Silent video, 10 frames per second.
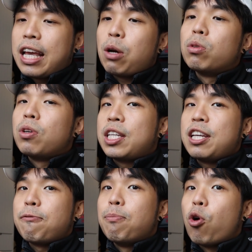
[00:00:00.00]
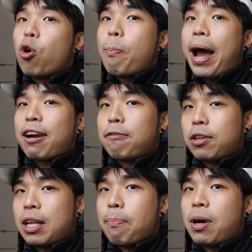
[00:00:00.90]
they will receive more bang for
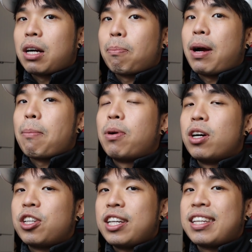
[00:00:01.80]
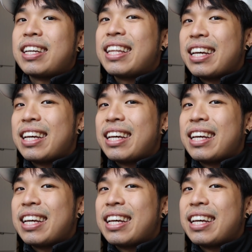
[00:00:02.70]
their buck by purchasing it